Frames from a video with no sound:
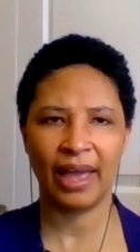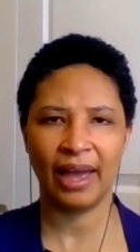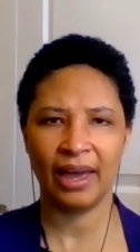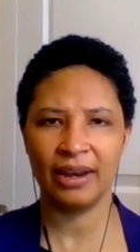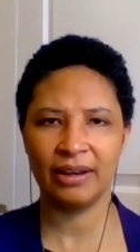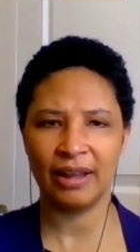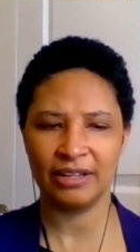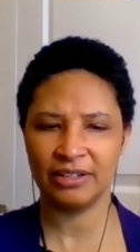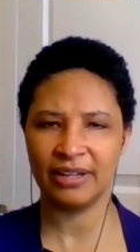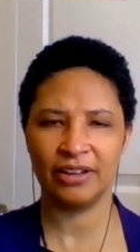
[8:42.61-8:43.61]
And
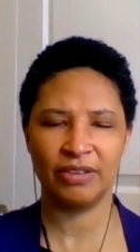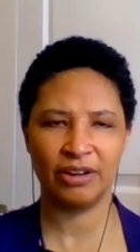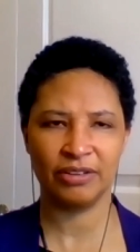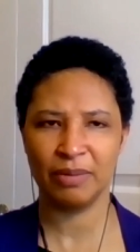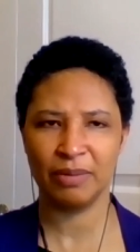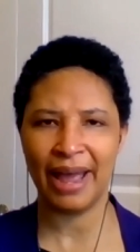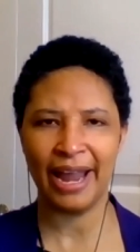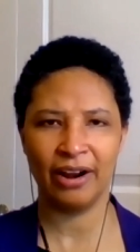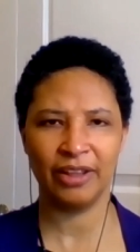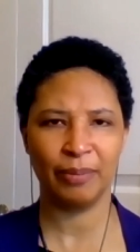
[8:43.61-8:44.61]
as you said, there's the
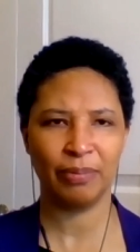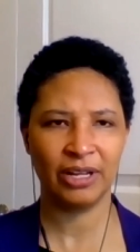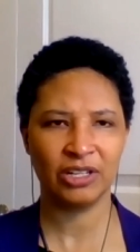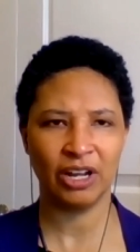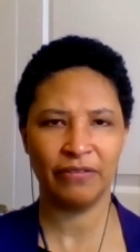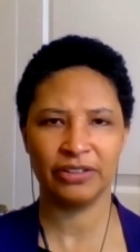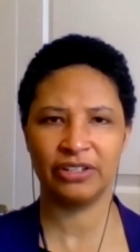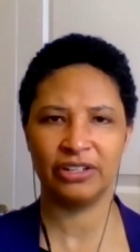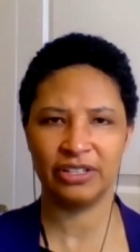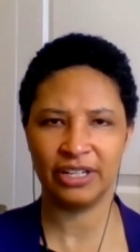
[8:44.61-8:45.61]
mayor, there are police
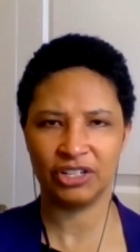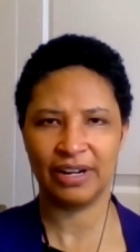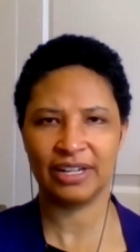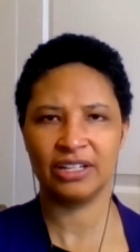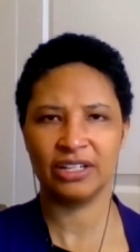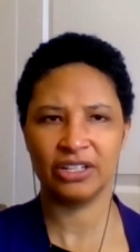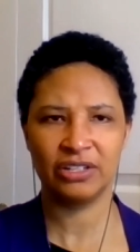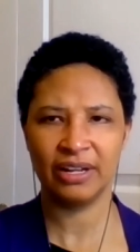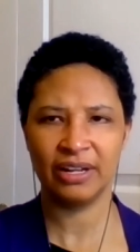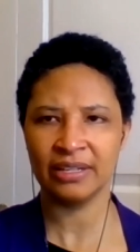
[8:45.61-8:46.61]
officers, they're directed to
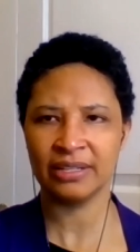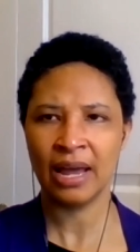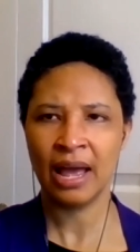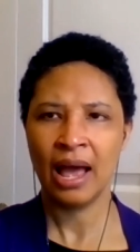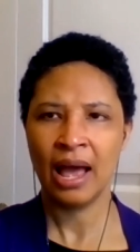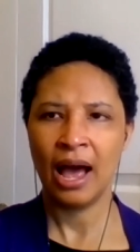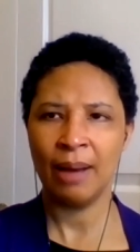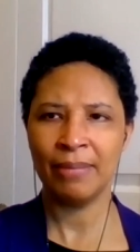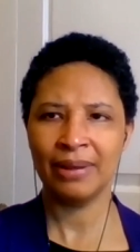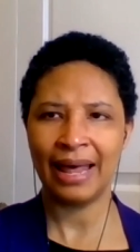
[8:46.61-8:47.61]
students.
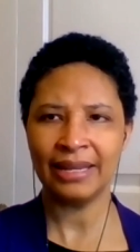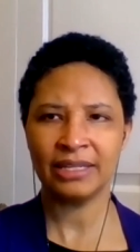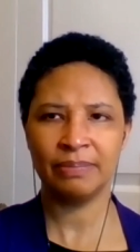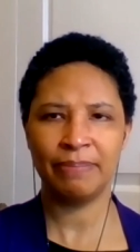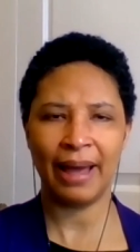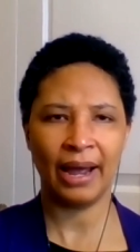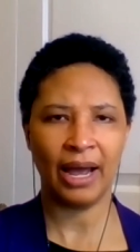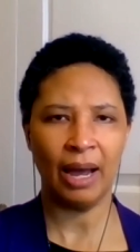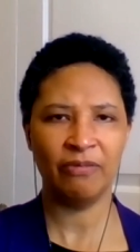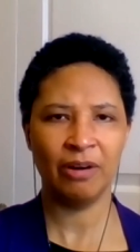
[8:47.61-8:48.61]
Um, let's
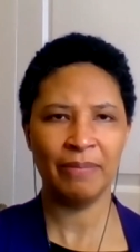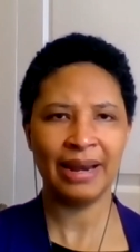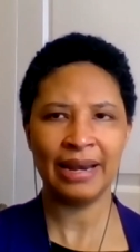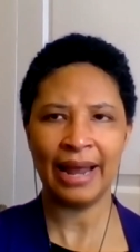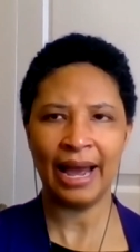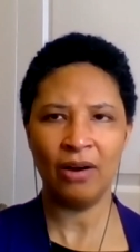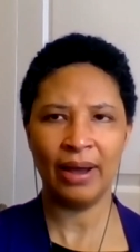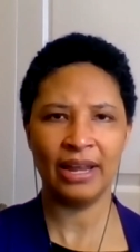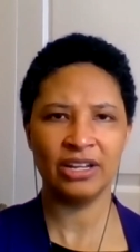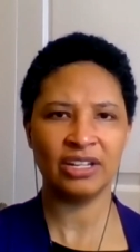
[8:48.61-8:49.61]
back up for a minute
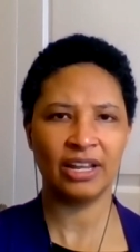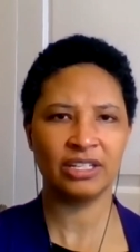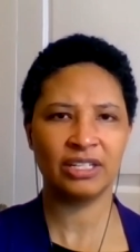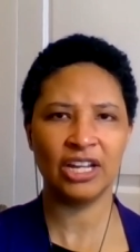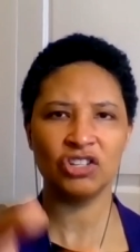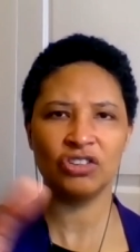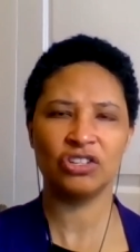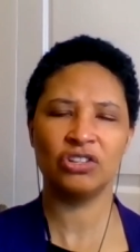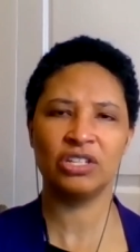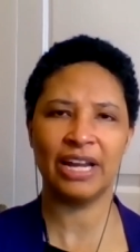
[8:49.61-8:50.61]
now and just
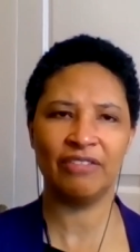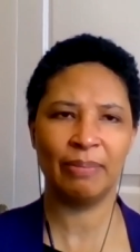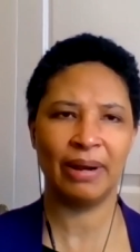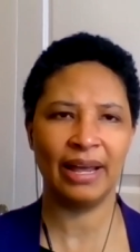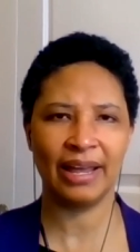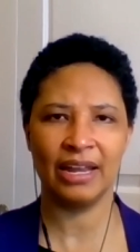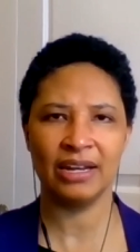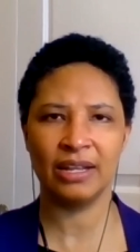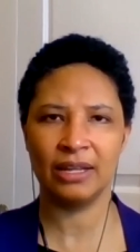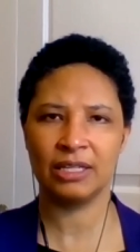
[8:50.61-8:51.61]
introduce everybody
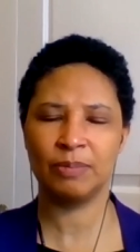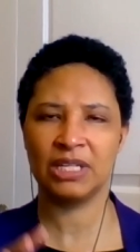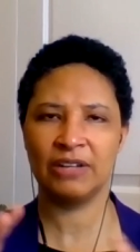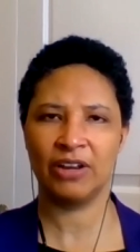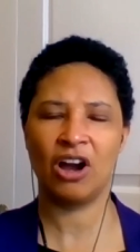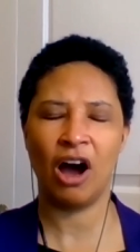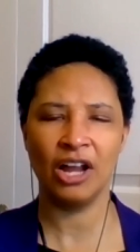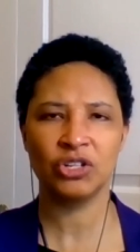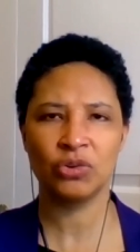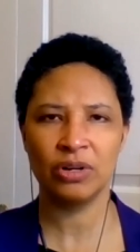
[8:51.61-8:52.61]
again to the specific
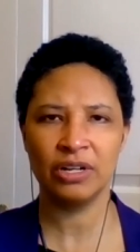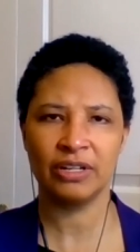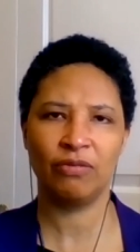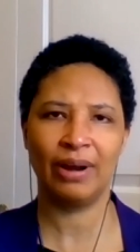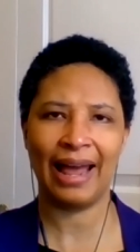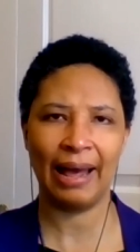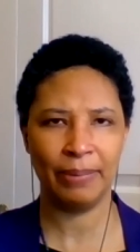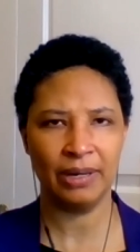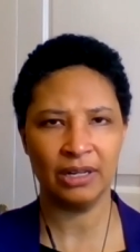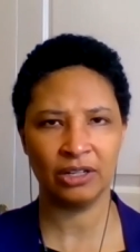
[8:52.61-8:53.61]
contours of what
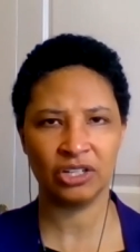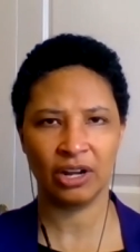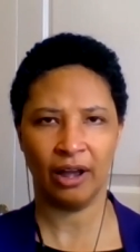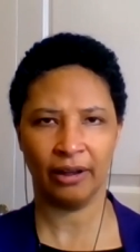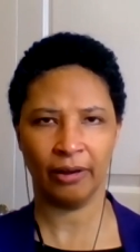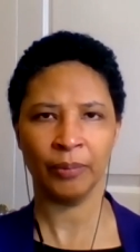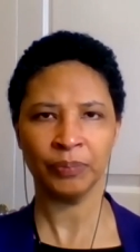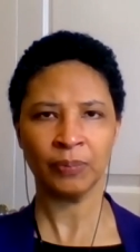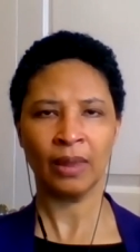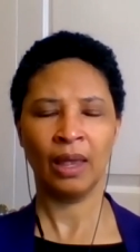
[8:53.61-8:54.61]
happened in Chicago.